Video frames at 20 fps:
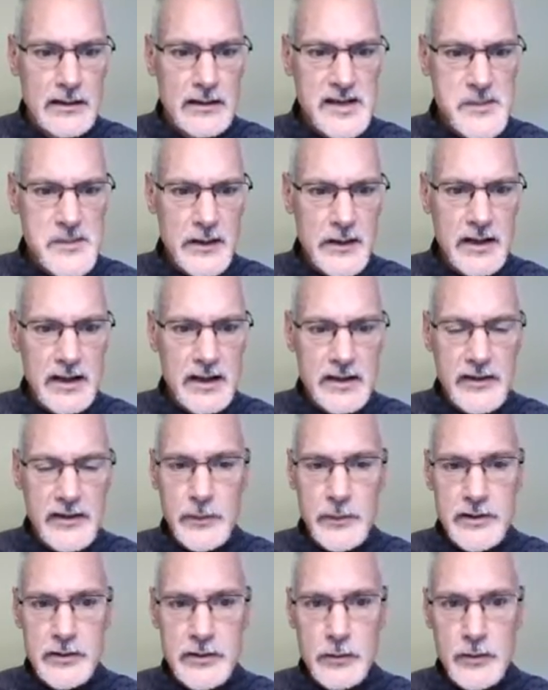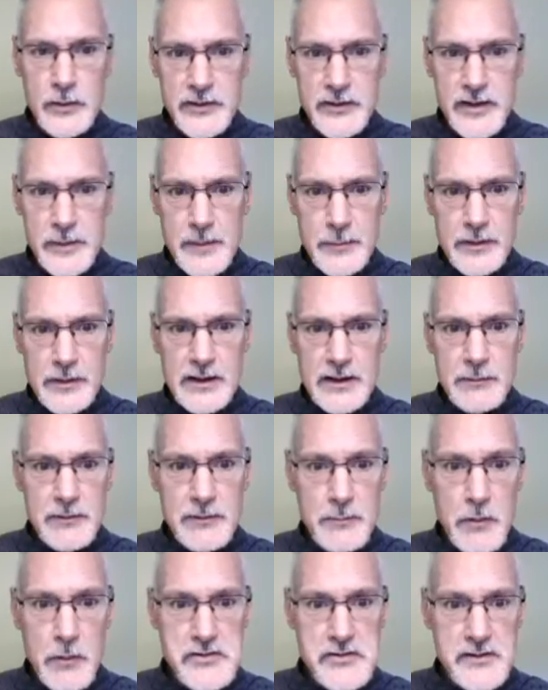Let's begin, as we do with typically
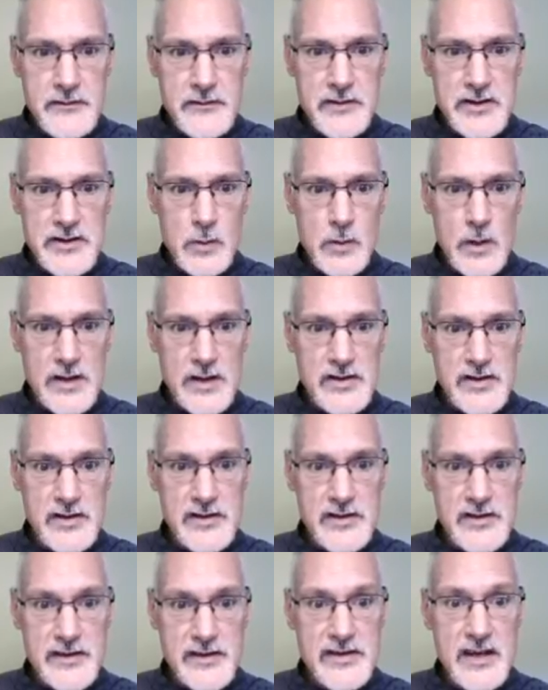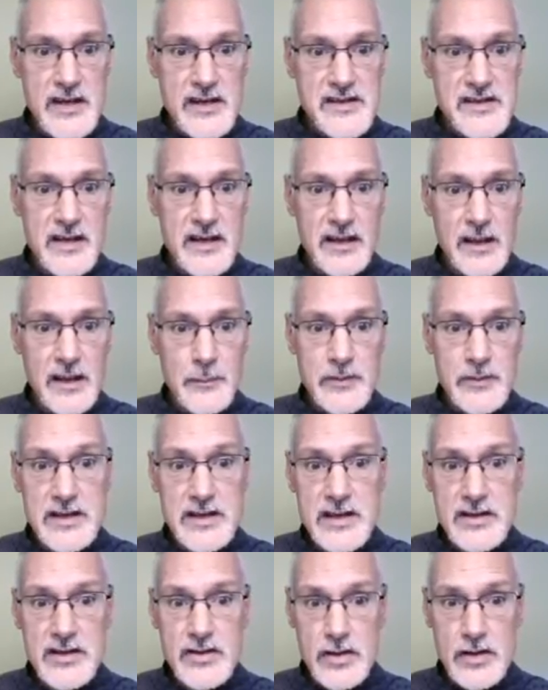with most of these questions, is setting up a
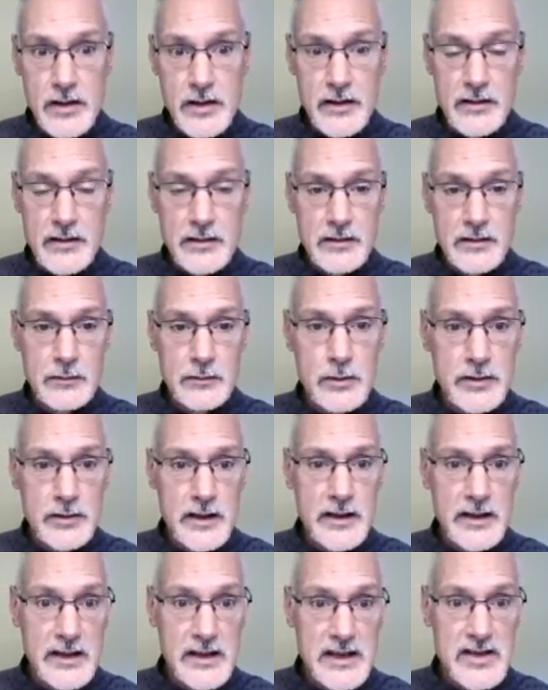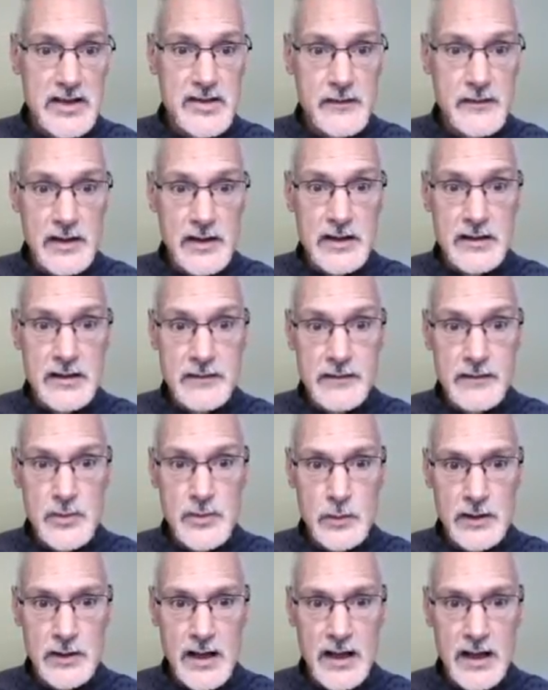T-chart, looking at each of the
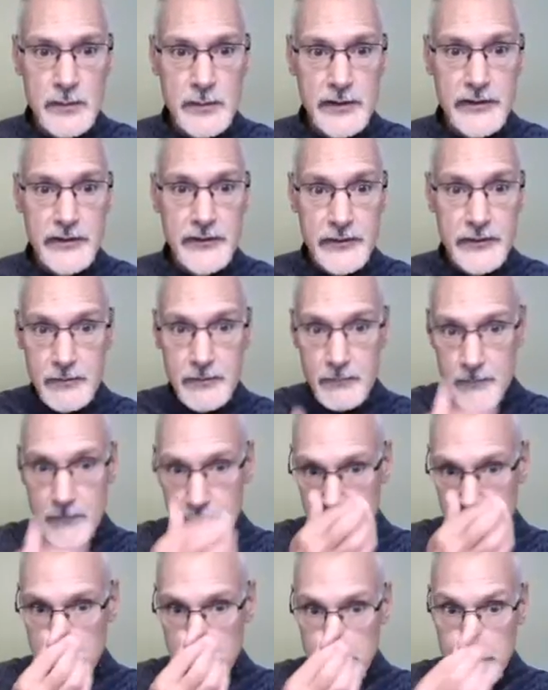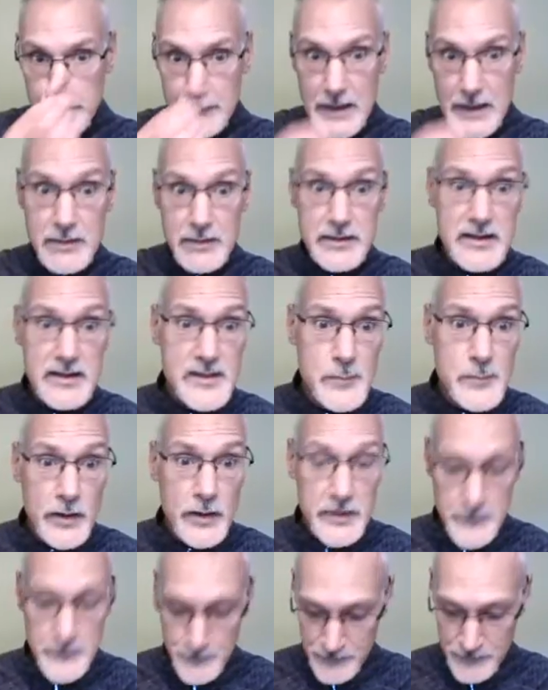individual elements. Now at this
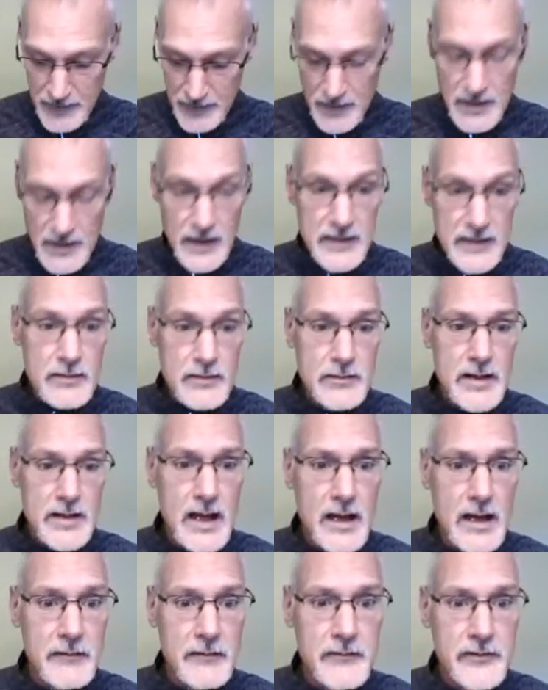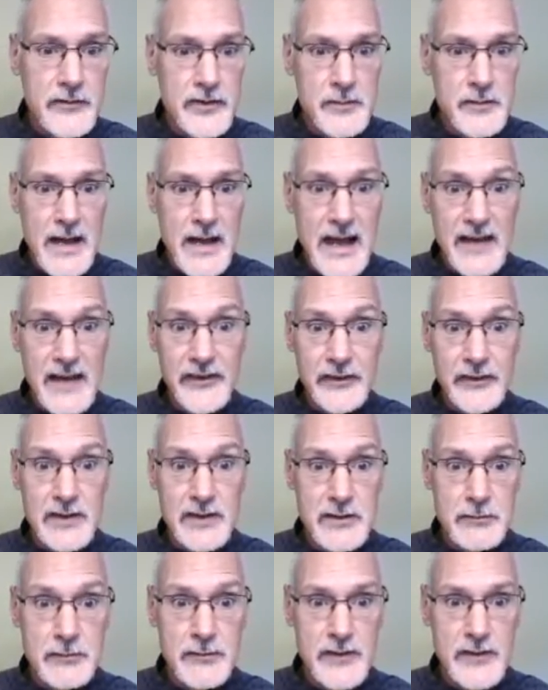point, I don't have the mass
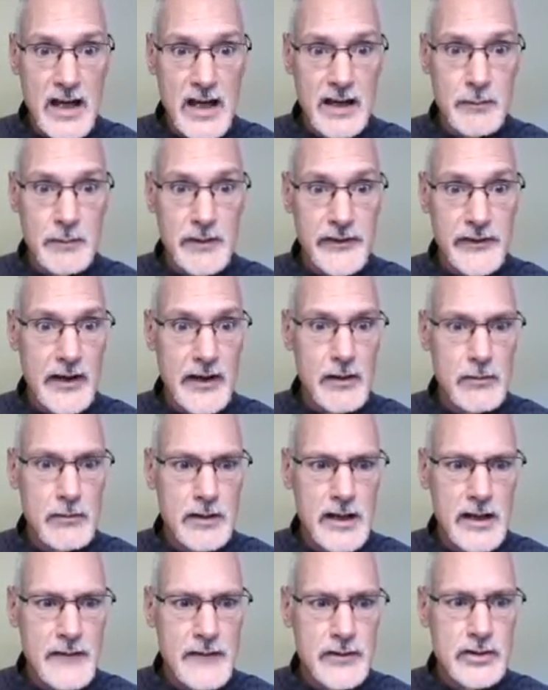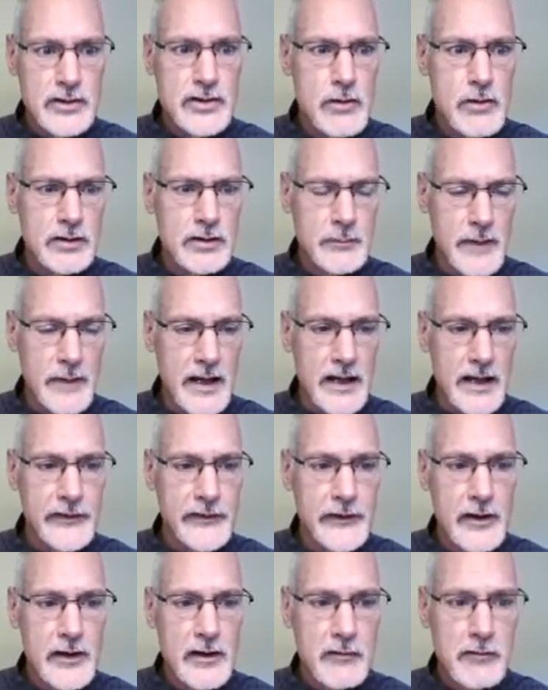of either of the elements. I only have the total
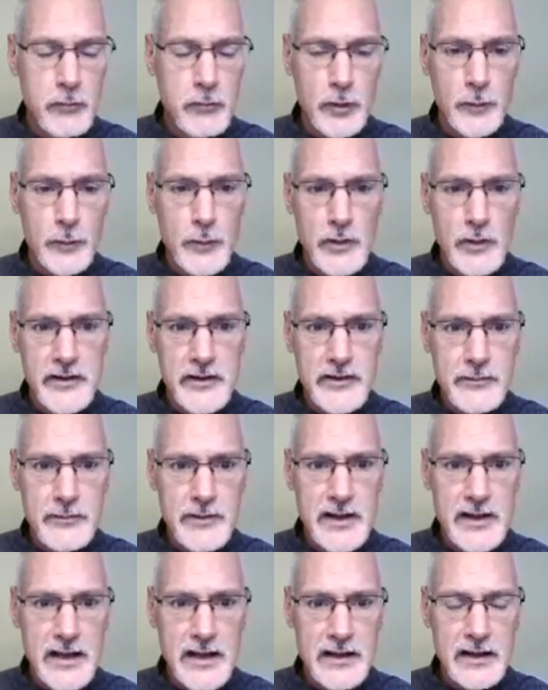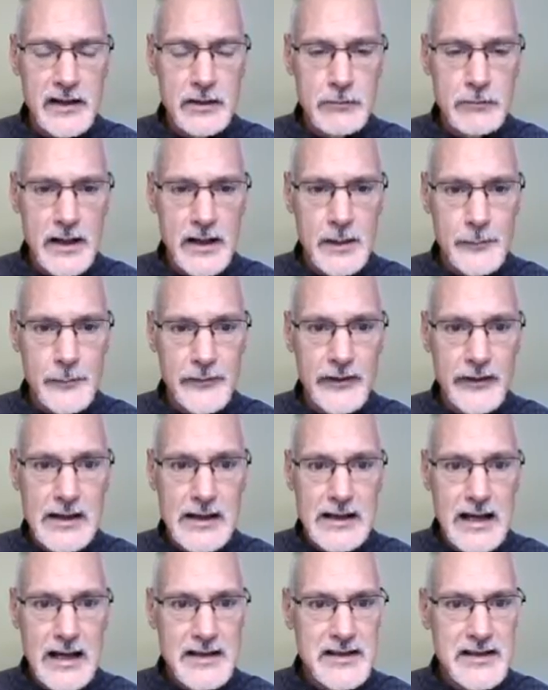mass, 4.388 grams.
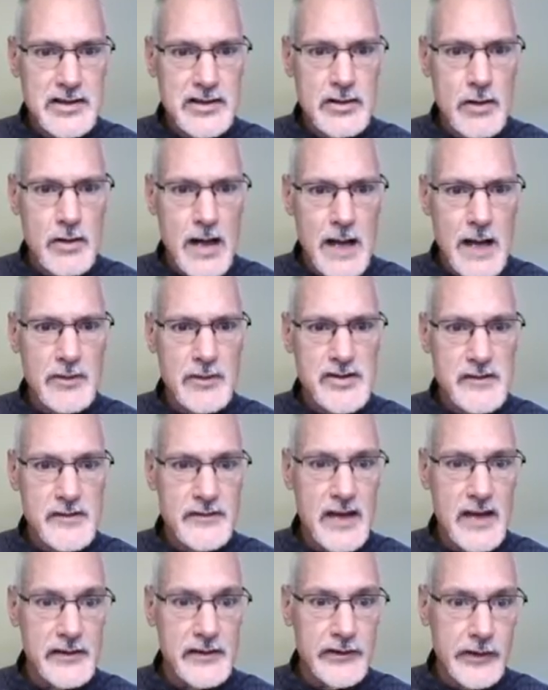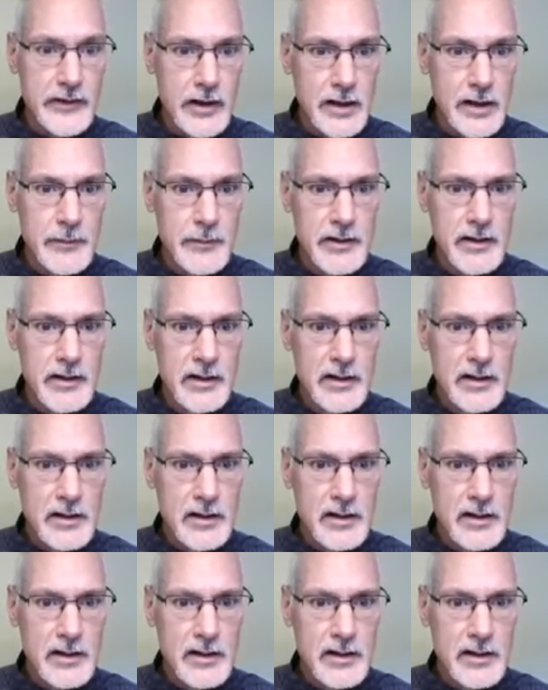I need to know how much of that is carbon,